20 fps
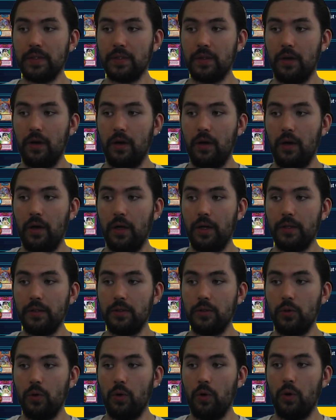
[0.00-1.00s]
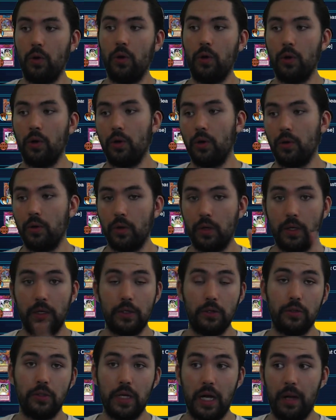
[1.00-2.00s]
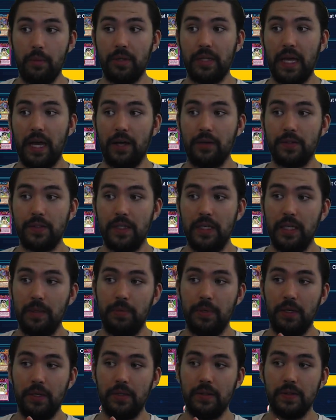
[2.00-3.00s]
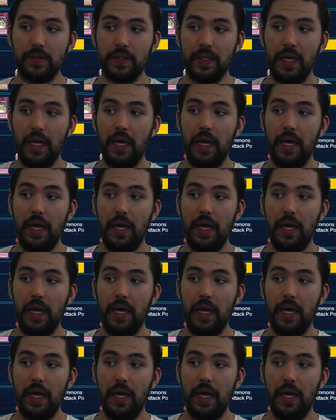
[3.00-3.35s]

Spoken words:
on your Good Goblin Housekeepings